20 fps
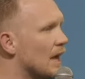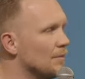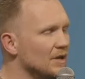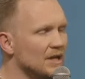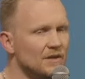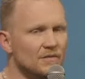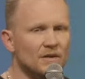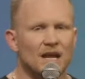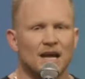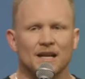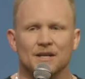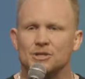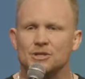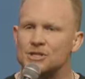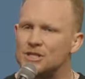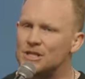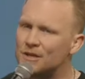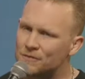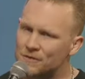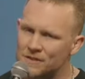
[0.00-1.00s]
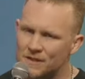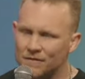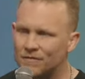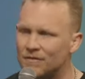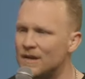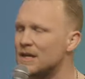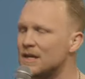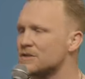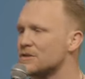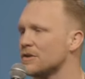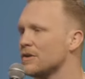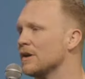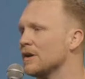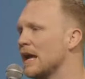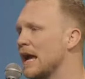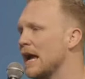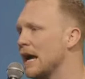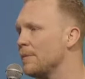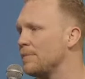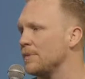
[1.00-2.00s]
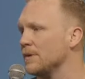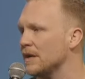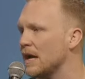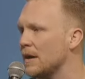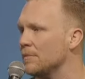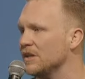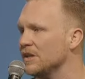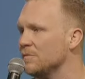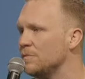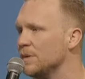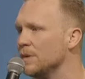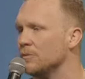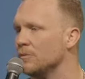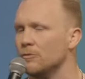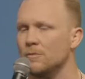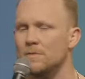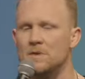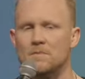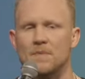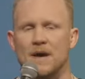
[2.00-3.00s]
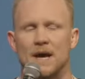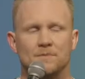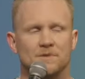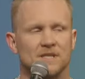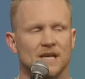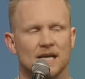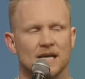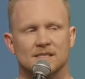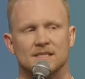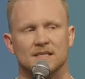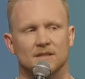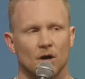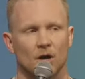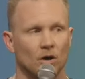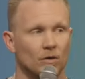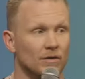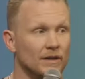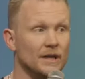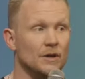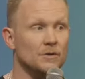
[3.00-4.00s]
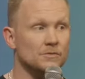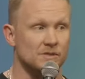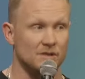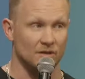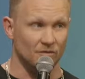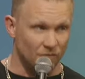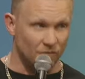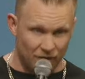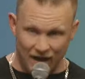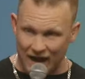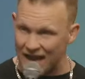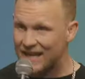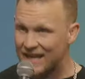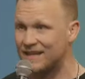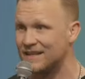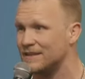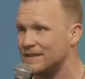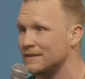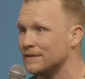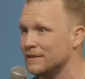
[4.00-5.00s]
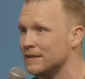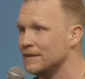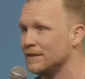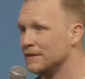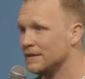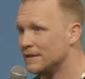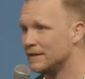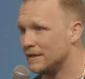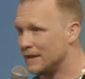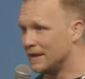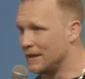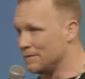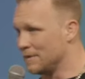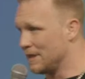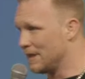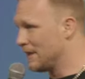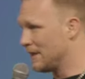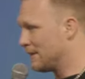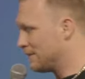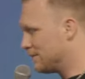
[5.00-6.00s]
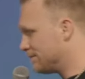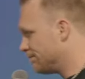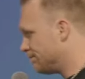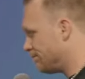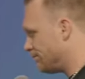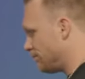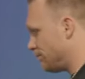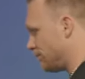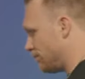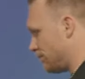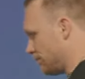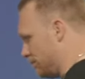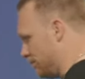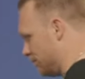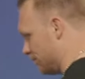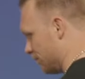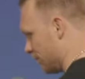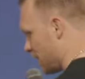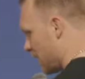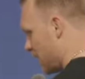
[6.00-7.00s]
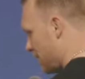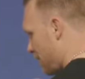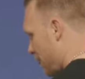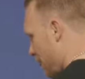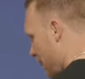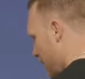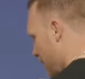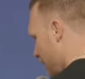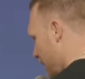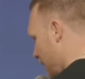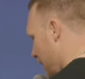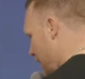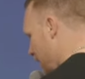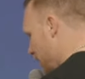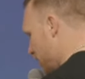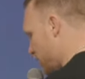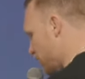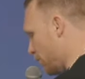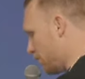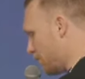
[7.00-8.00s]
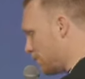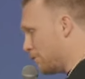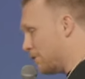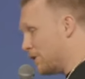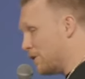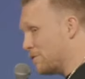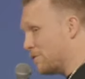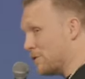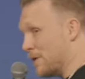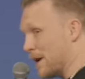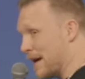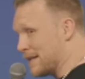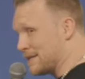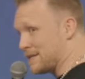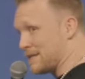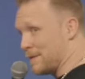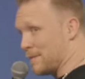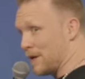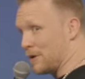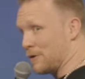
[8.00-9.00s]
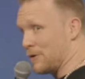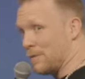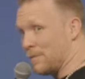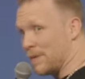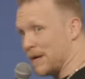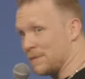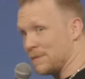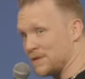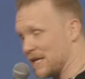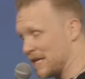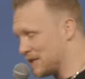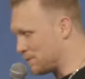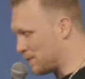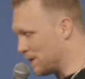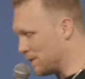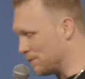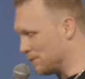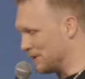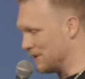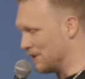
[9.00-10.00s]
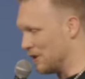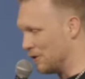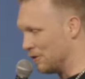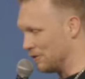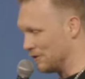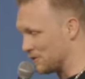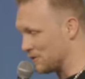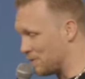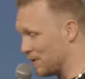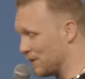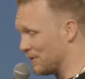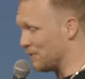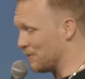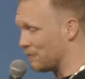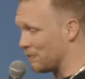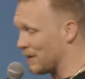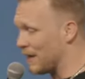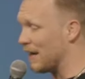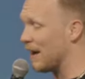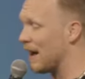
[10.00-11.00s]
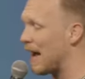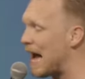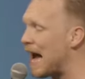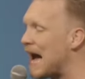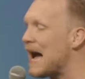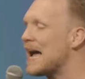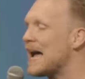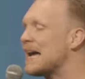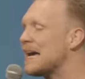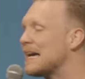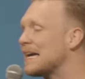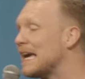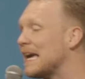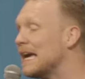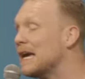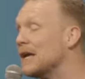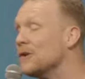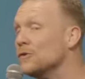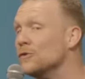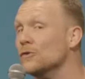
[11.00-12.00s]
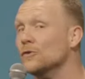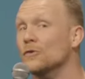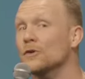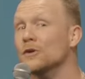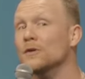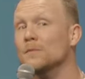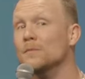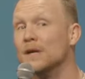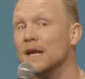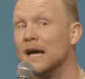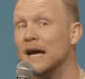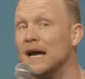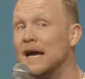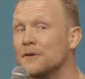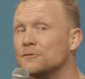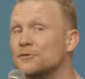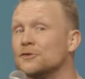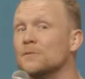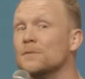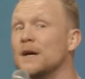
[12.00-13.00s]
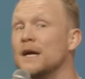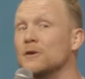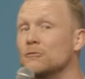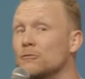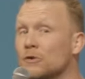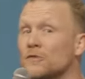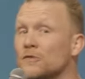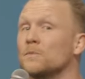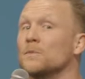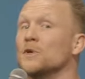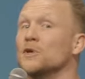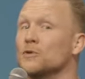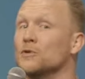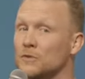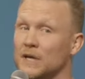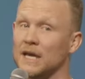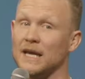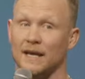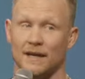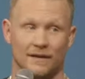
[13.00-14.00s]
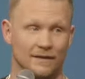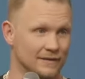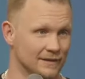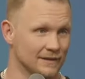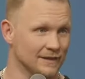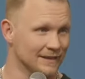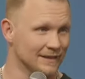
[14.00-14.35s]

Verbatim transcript: I believe a lot of shifts and things are going to happen. I believe people will be baptized in the Holy Ghost and fire. Amen. Amen. Keegan told me one of you asked him, am I going to baptize people in the Holy Spirit and fire? I can't do it, but I have somebody with me who can.